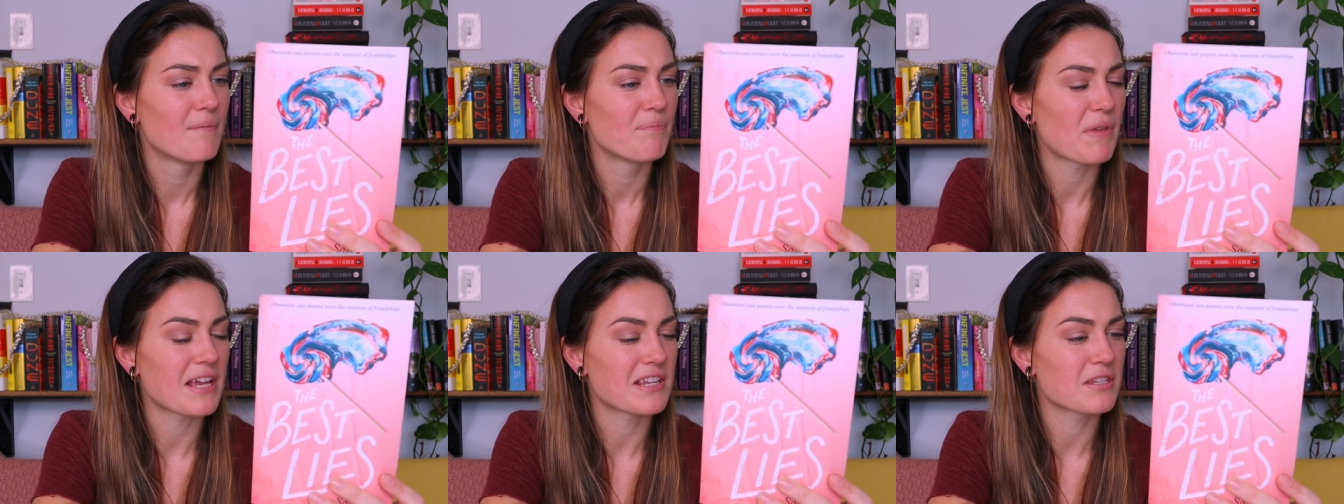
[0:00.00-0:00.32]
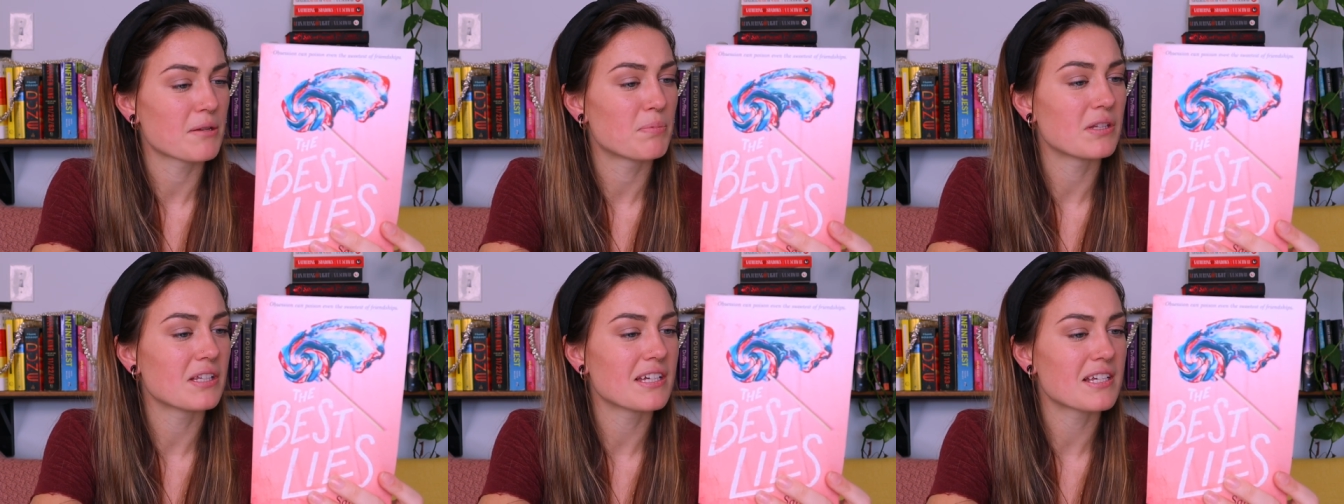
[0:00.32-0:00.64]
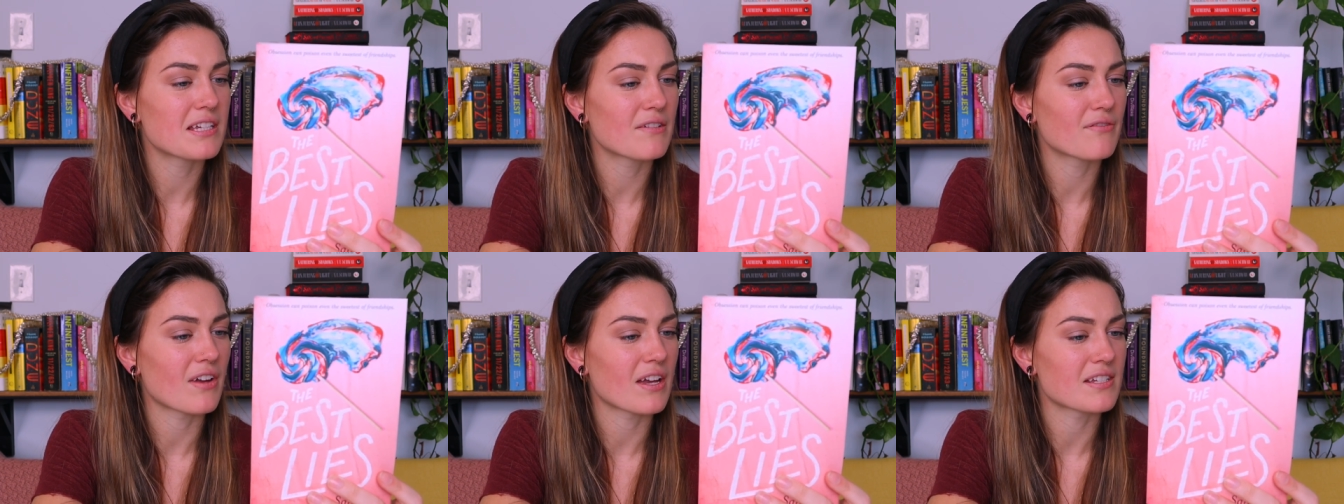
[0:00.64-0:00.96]
As the
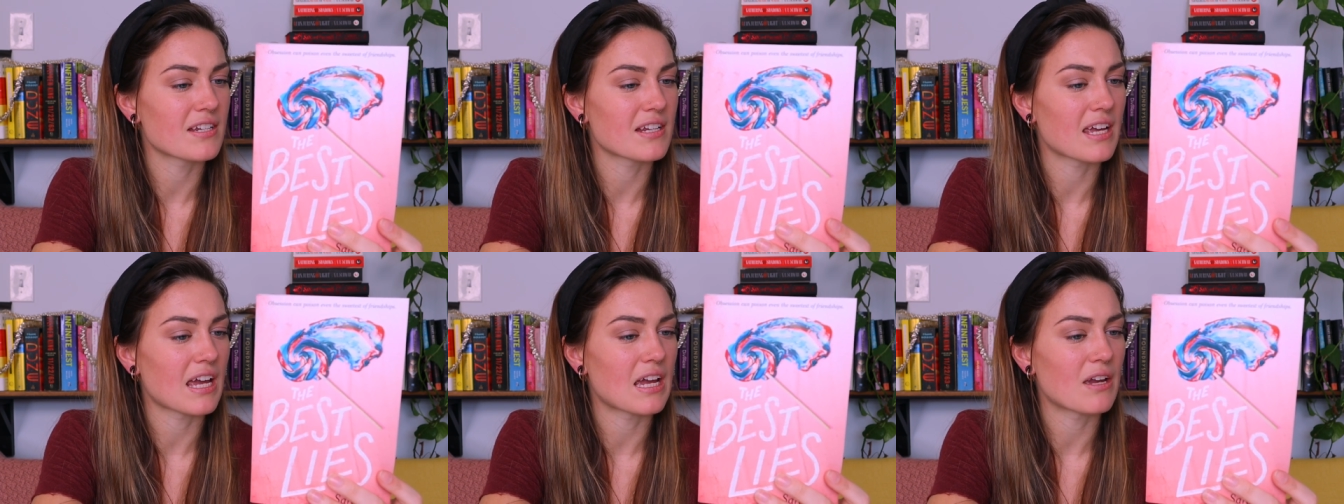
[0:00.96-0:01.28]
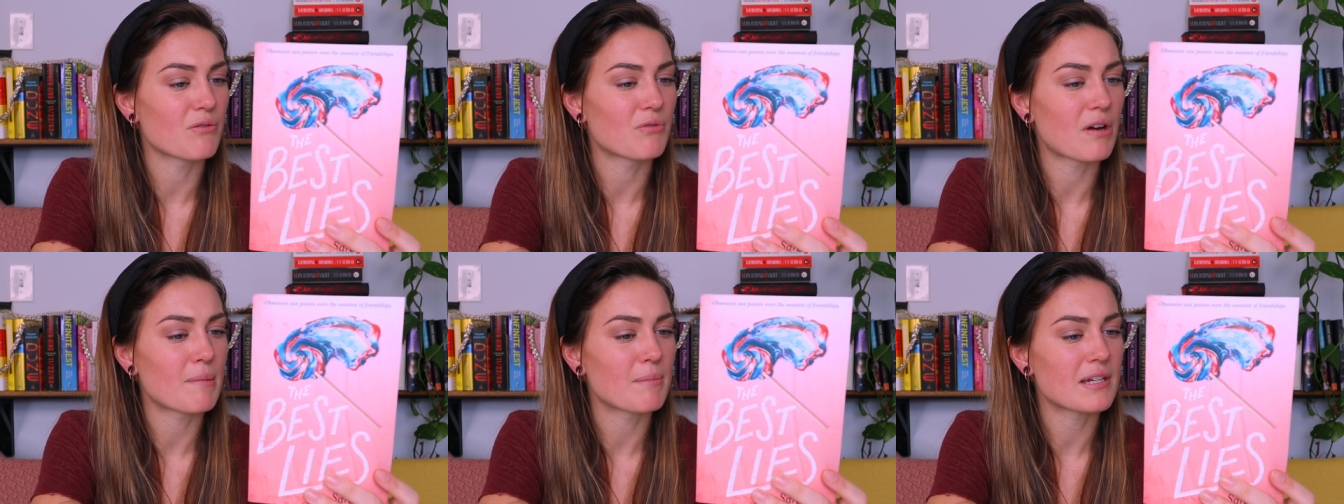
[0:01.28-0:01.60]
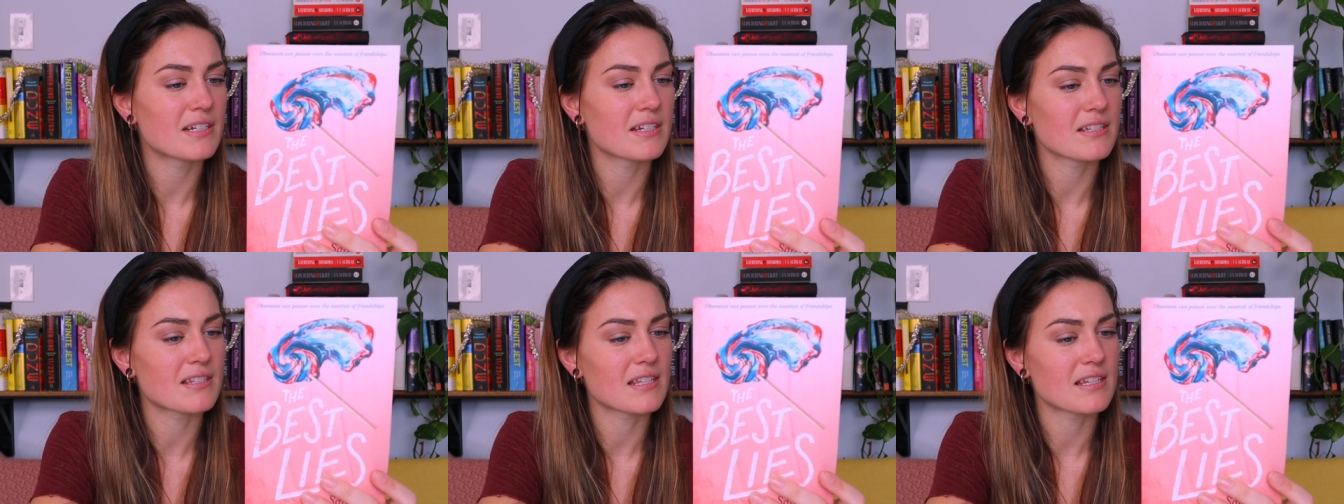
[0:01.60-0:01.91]
police investigate,
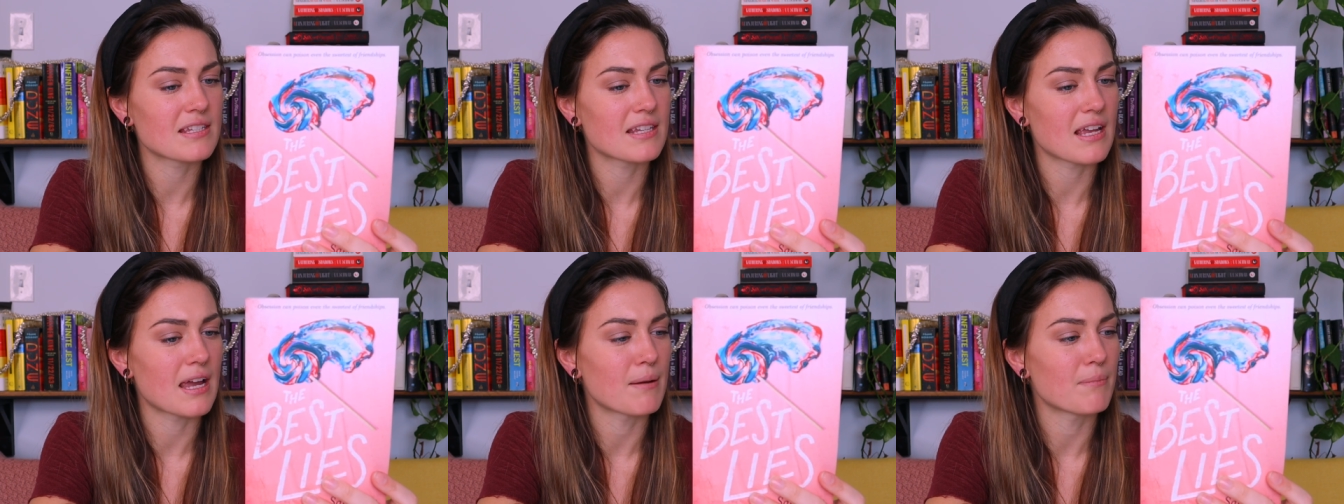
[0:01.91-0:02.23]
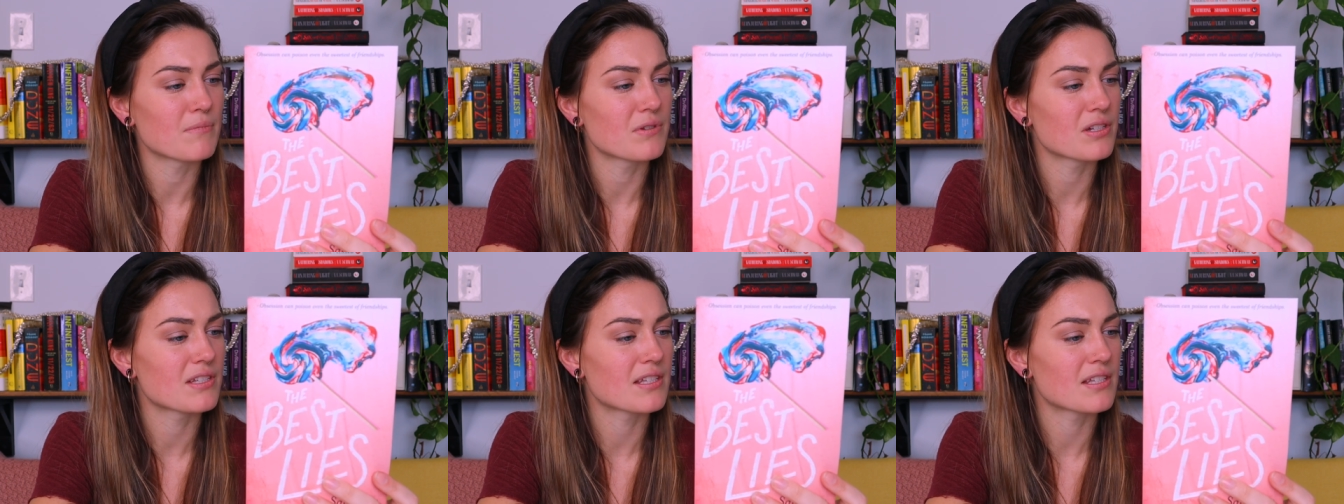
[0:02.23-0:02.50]
Remy does the same,